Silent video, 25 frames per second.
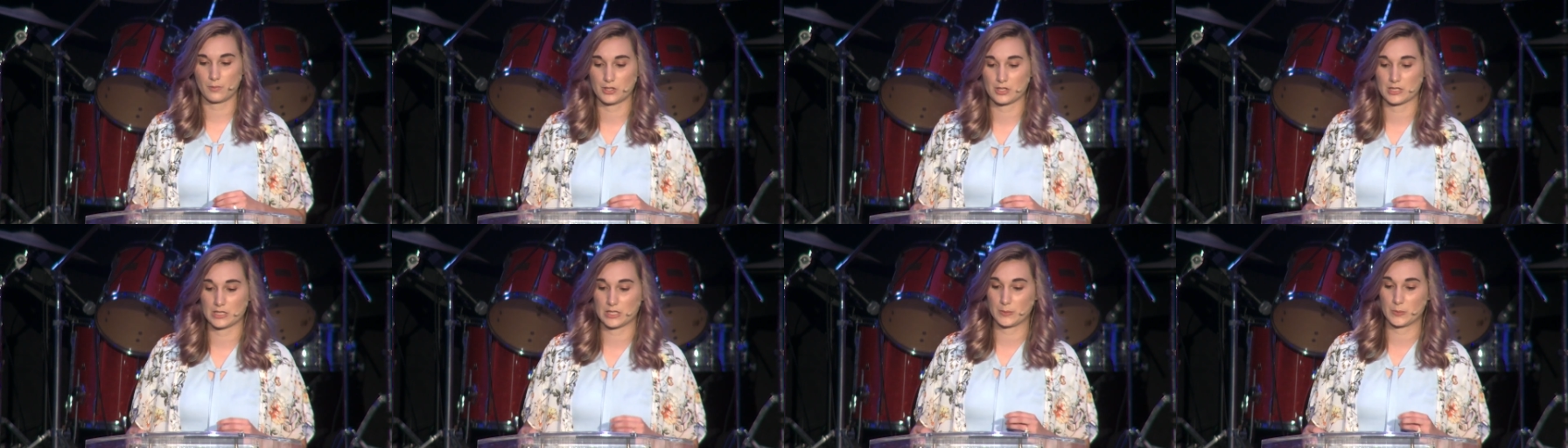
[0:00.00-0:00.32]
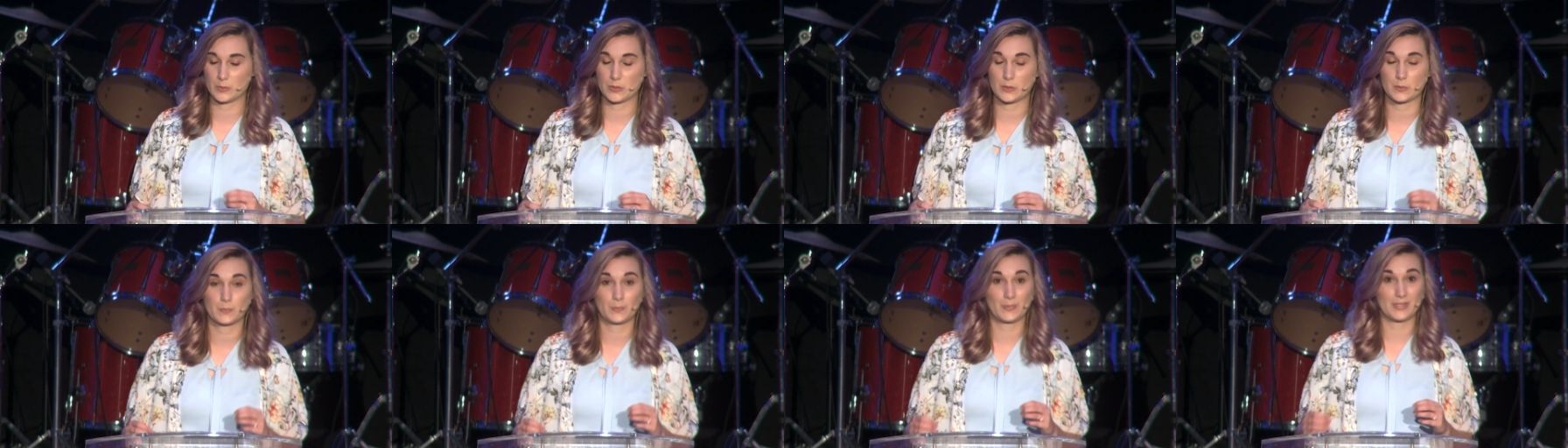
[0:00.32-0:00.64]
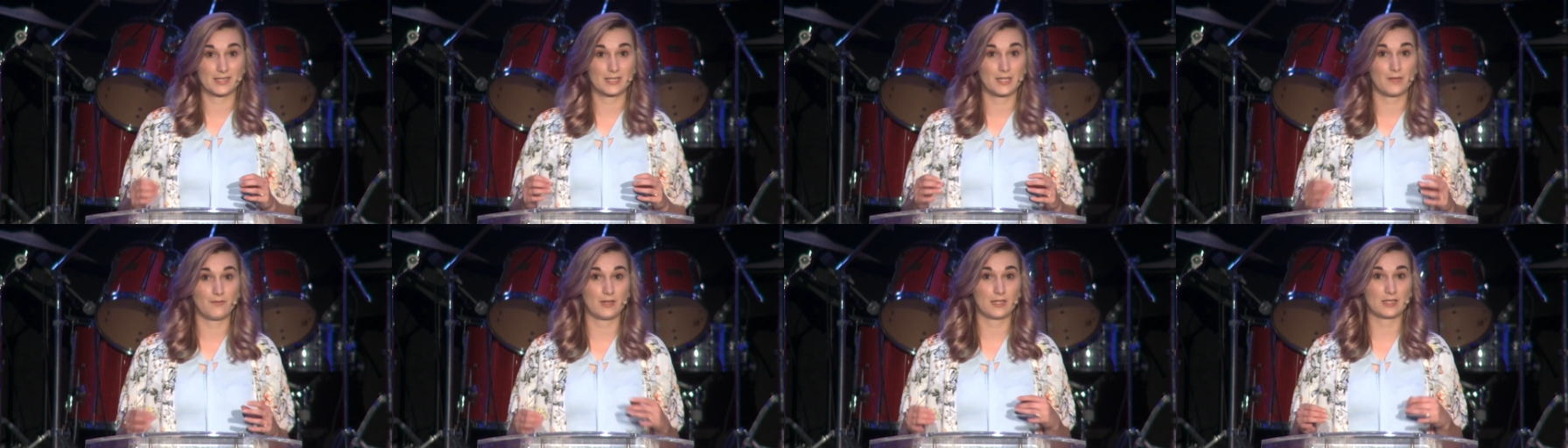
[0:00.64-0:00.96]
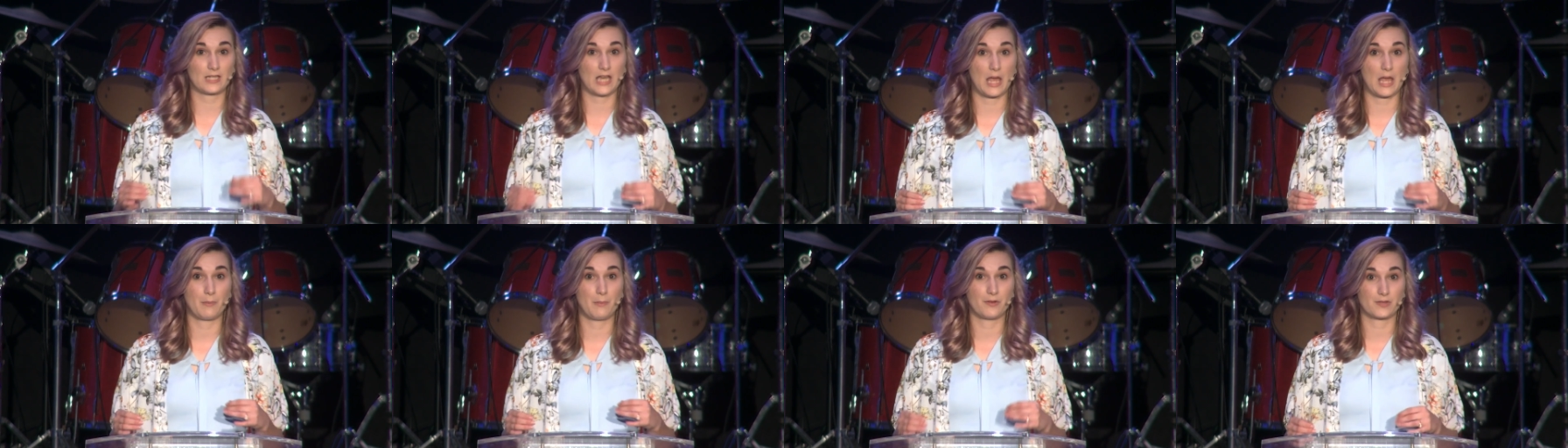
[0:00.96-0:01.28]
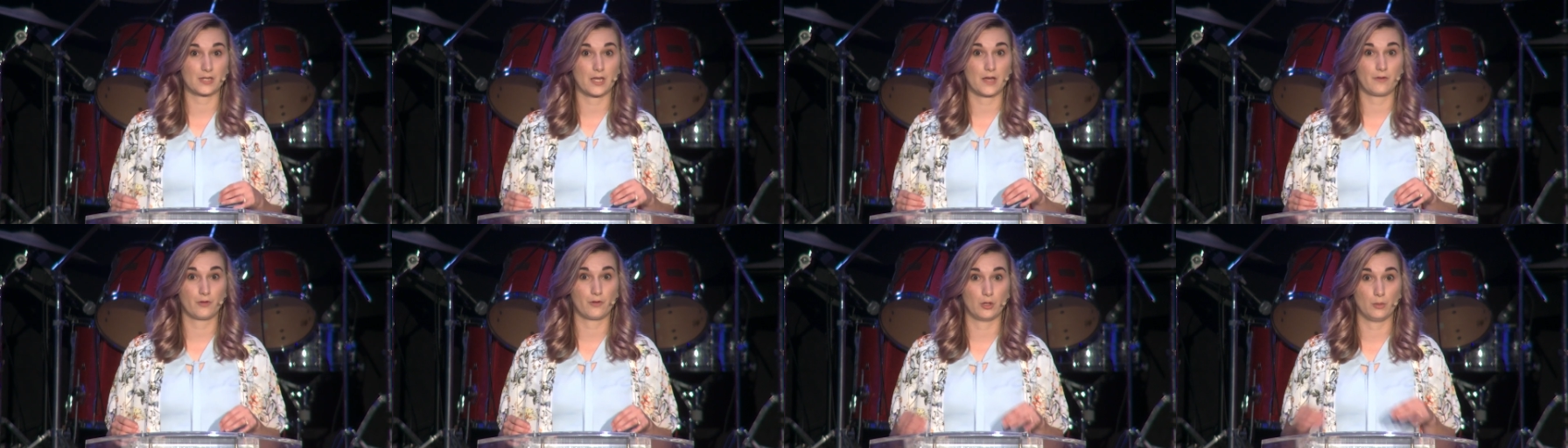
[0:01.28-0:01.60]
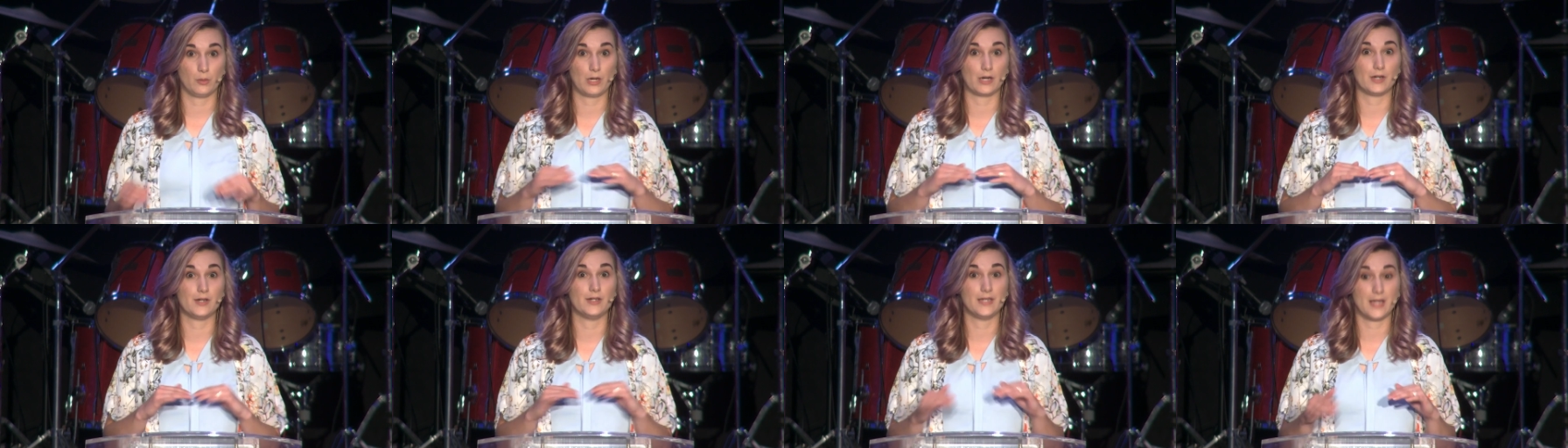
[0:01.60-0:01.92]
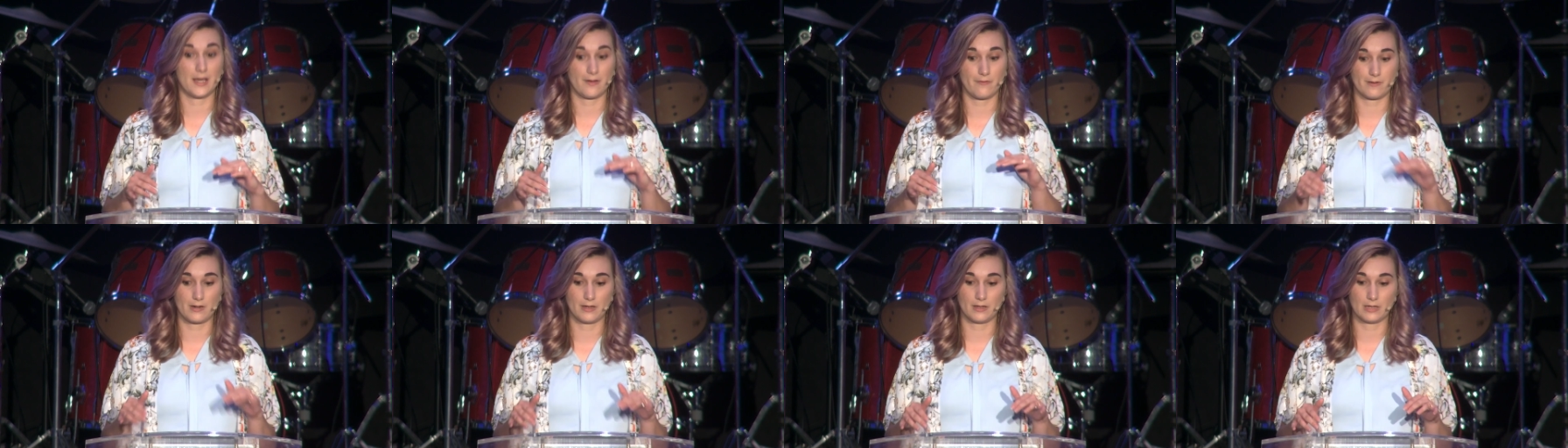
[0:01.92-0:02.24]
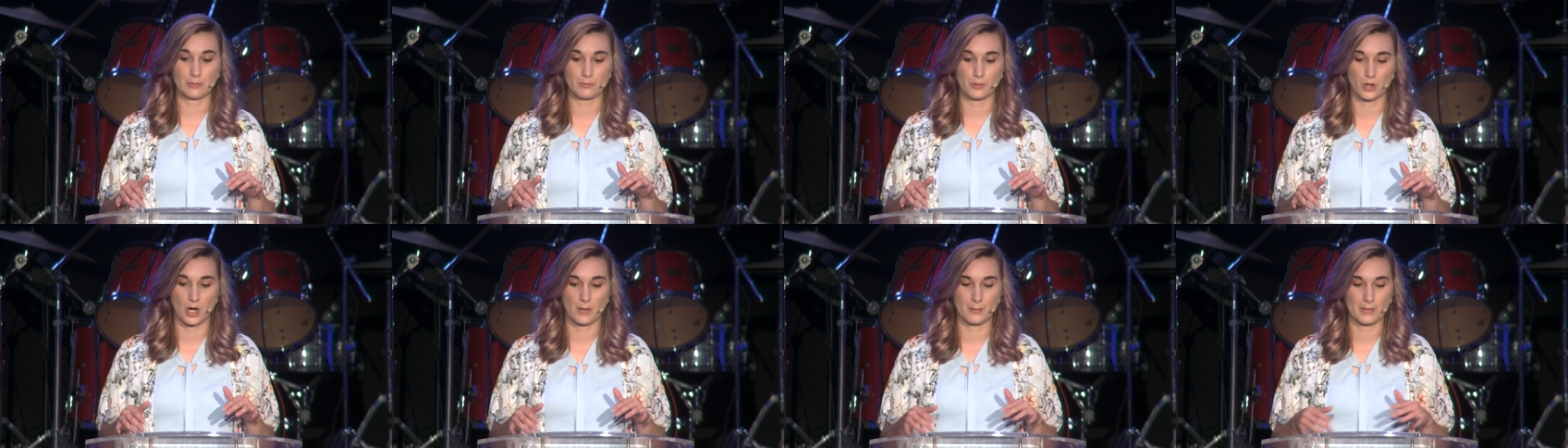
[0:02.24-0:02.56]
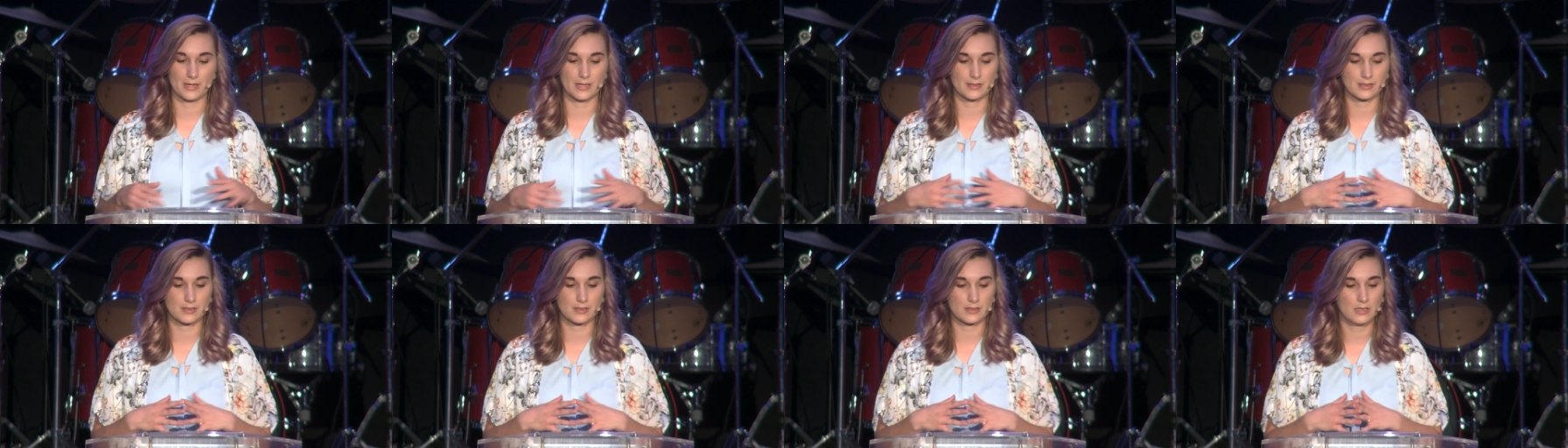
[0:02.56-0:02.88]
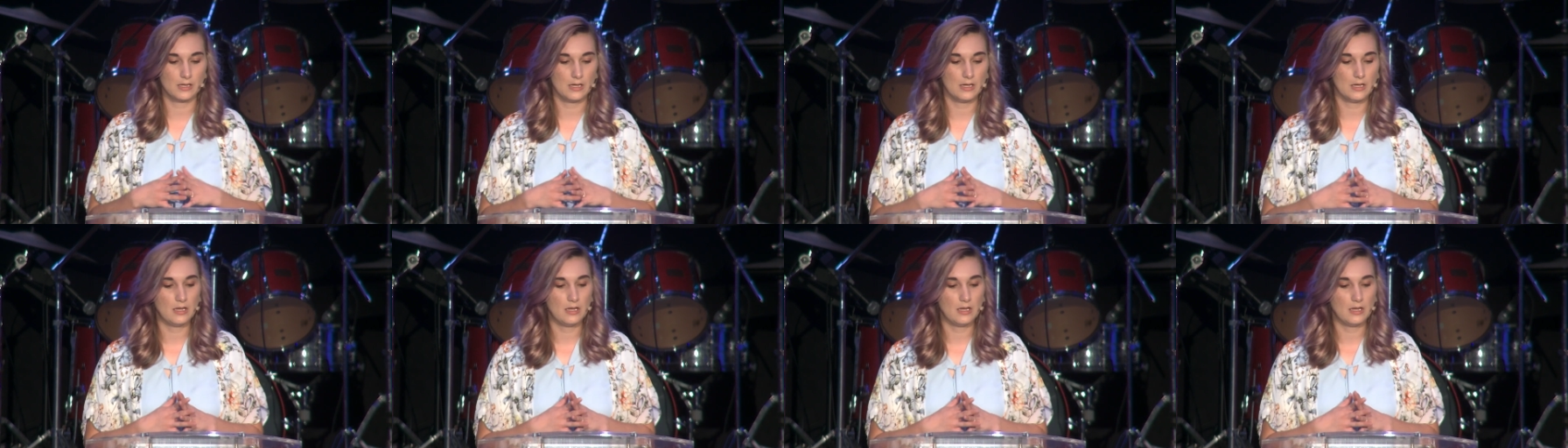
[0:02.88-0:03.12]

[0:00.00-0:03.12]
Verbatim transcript: which is a specific type of suffering we are definitely promised.